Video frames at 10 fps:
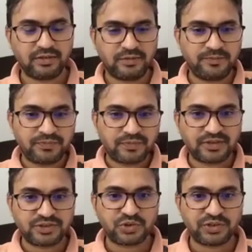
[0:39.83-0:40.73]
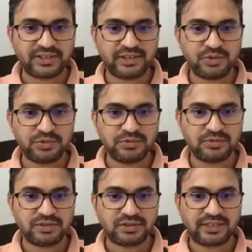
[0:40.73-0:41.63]
The story that you
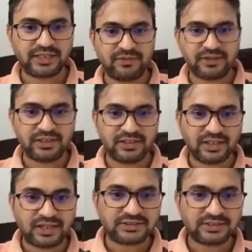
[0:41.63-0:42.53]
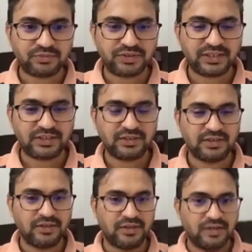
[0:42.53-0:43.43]
delivered in the last, Vineet,
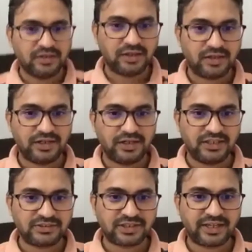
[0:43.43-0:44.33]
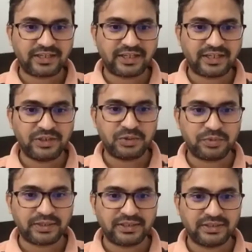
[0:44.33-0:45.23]
it is connecting to, I
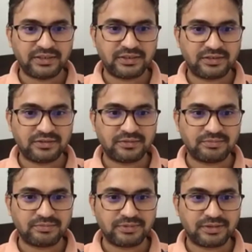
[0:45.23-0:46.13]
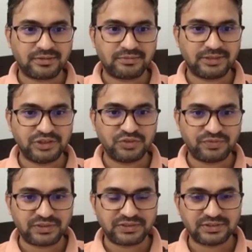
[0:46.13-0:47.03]
think, each of
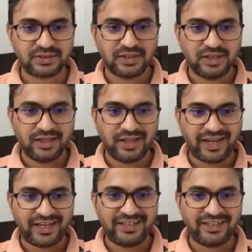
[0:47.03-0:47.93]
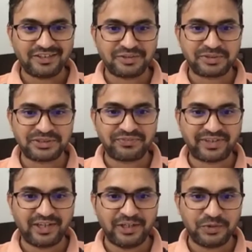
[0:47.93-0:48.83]
us, and
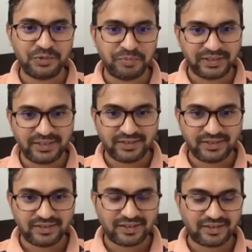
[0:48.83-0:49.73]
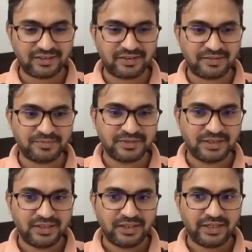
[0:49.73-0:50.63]
specifically to me,
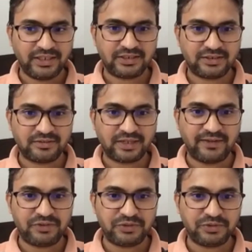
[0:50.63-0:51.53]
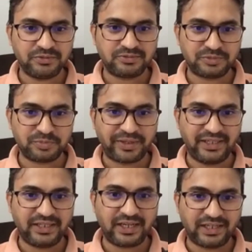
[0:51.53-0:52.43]
that I have to spend
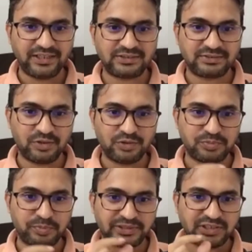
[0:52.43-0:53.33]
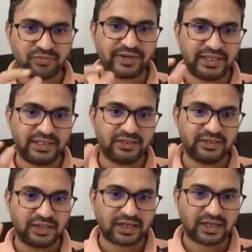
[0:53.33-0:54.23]
at least, you know, specified
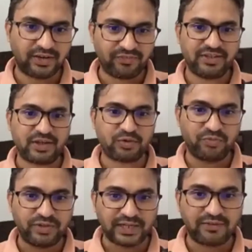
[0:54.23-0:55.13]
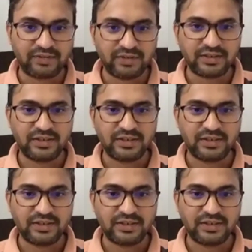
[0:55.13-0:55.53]
half an hour, 1 hour